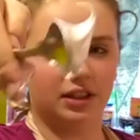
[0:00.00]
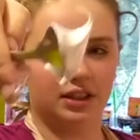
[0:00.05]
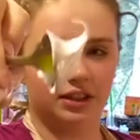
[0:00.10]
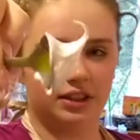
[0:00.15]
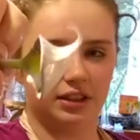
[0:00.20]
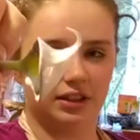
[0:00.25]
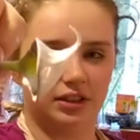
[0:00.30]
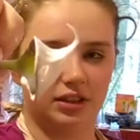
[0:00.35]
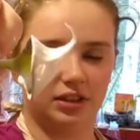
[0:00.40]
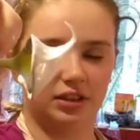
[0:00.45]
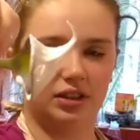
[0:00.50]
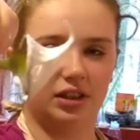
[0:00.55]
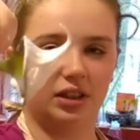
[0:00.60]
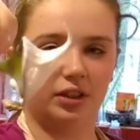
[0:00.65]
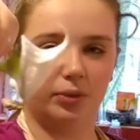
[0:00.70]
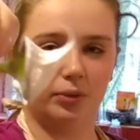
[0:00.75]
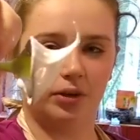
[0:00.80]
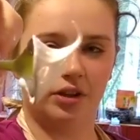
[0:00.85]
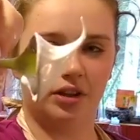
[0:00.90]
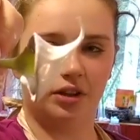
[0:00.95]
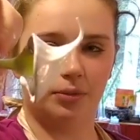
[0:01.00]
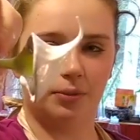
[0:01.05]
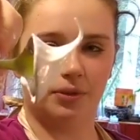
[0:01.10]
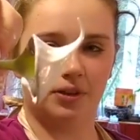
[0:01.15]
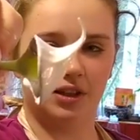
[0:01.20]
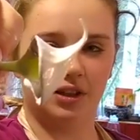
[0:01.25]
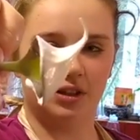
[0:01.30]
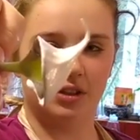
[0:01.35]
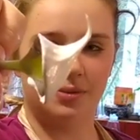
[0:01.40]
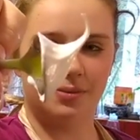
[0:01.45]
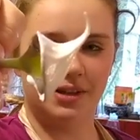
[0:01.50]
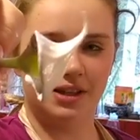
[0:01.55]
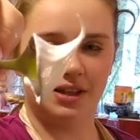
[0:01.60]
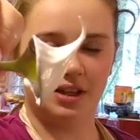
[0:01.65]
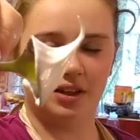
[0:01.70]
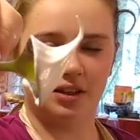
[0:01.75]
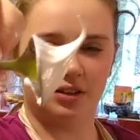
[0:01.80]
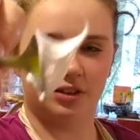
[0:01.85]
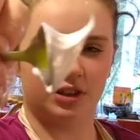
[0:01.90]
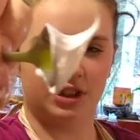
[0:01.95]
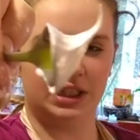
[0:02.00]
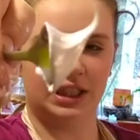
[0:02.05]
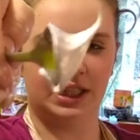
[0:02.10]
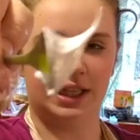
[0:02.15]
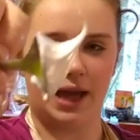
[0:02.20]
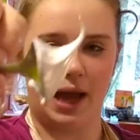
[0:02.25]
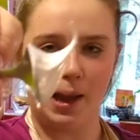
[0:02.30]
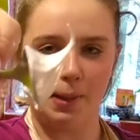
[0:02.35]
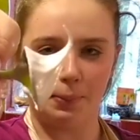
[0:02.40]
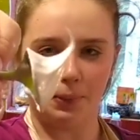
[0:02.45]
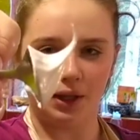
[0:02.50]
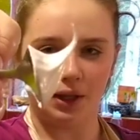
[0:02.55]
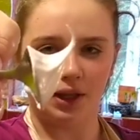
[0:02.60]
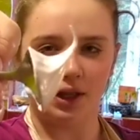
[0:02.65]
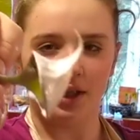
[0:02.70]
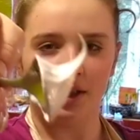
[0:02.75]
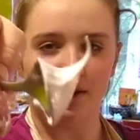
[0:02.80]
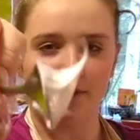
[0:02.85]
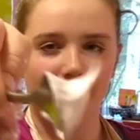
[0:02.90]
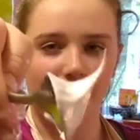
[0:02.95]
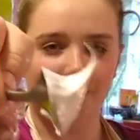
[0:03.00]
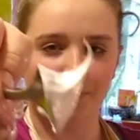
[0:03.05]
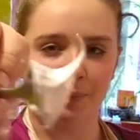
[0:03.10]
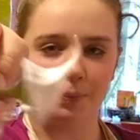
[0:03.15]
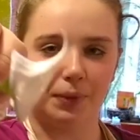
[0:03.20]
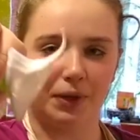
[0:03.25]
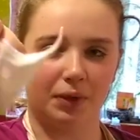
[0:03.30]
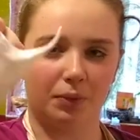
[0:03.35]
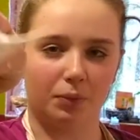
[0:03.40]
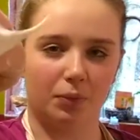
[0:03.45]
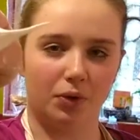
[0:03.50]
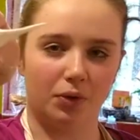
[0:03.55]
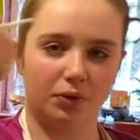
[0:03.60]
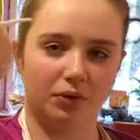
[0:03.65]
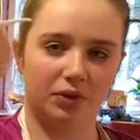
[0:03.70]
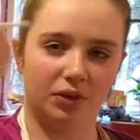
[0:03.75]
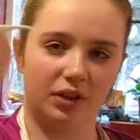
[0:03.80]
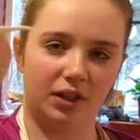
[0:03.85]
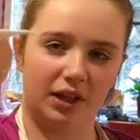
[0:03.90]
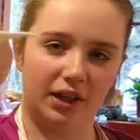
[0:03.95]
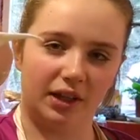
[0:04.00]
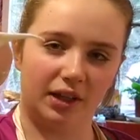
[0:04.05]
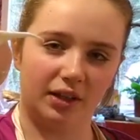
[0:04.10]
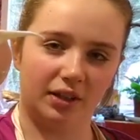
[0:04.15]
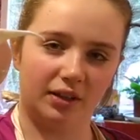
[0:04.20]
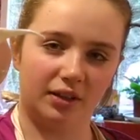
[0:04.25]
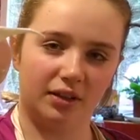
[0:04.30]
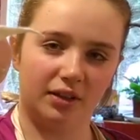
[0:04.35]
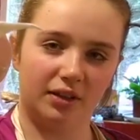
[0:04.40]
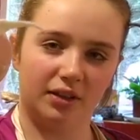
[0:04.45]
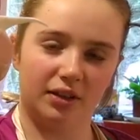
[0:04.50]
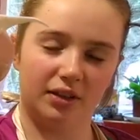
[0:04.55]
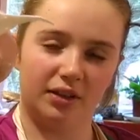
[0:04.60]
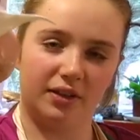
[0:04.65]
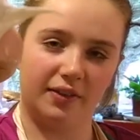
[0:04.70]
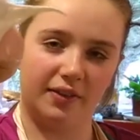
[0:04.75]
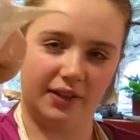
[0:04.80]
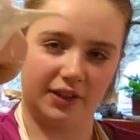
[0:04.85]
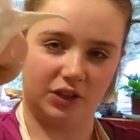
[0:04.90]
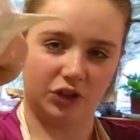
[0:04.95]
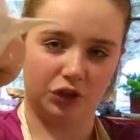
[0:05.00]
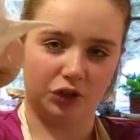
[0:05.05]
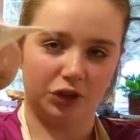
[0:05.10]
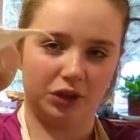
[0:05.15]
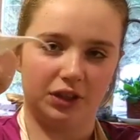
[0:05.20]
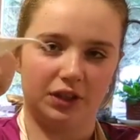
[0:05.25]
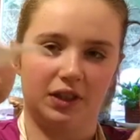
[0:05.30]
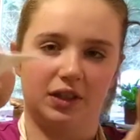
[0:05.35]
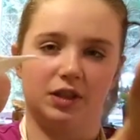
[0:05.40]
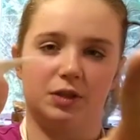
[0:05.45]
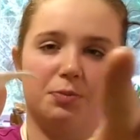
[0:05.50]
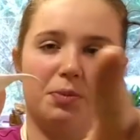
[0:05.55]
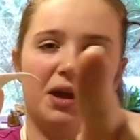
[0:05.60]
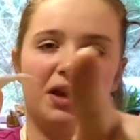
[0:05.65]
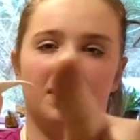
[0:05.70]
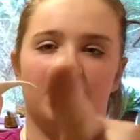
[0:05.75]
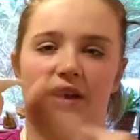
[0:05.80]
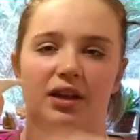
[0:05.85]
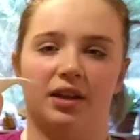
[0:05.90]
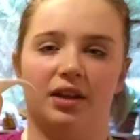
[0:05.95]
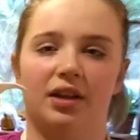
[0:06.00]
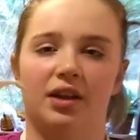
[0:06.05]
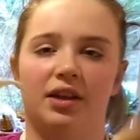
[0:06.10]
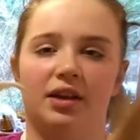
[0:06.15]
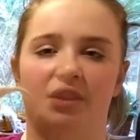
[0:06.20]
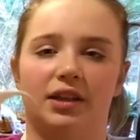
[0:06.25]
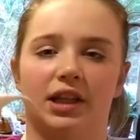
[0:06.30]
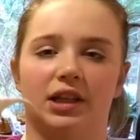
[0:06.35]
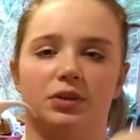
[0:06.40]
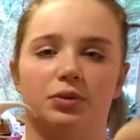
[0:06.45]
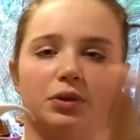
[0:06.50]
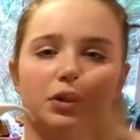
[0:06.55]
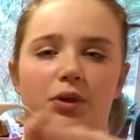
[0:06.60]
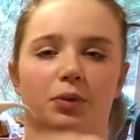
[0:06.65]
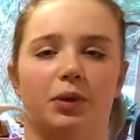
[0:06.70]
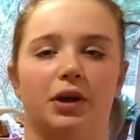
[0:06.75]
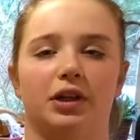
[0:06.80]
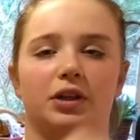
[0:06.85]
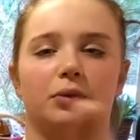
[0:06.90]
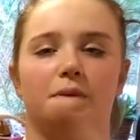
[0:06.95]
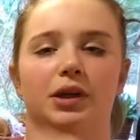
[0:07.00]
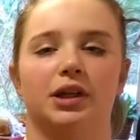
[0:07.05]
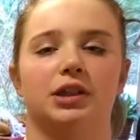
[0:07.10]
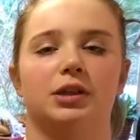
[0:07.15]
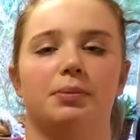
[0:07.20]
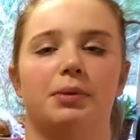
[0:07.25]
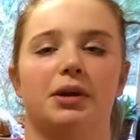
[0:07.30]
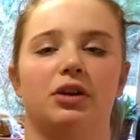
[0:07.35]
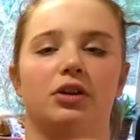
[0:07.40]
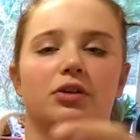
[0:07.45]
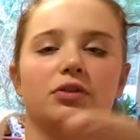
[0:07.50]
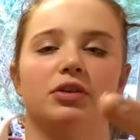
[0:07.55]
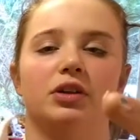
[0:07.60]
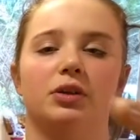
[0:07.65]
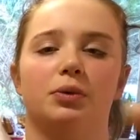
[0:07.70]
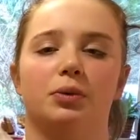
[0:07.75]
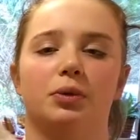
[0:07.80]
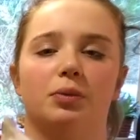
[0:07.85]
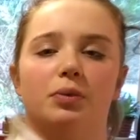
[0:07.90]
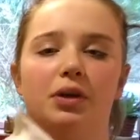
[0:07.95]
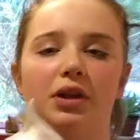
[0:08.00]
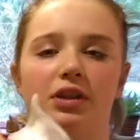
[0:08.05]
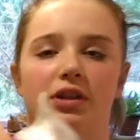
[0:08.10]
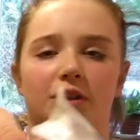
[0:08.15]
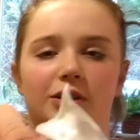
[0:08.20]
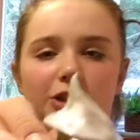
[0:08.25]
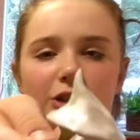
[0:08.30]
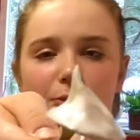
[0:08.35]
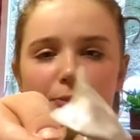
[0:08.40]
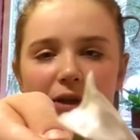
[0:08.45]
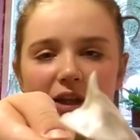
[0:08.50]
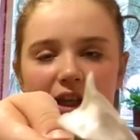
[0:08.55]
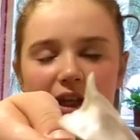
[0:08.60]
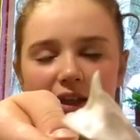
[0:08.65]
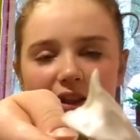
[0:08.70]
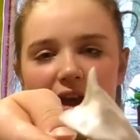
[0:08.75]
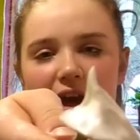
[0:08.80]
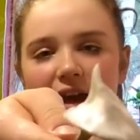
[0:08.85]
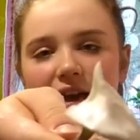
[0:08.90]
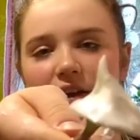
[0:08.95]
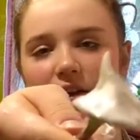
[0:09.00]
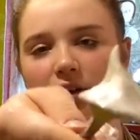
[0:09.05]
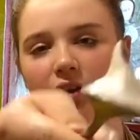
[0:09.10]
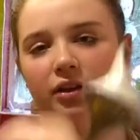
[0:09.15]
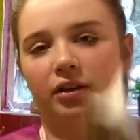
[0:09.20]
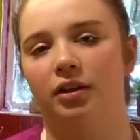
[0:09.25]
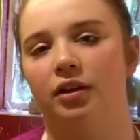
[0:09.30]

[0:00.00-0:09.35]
consistency you want your meringue to be, that it'll stick up, but it won't, like, it's good that it's bending. That's what you want. You want it to bend over. You wouldn't want it to just be like that.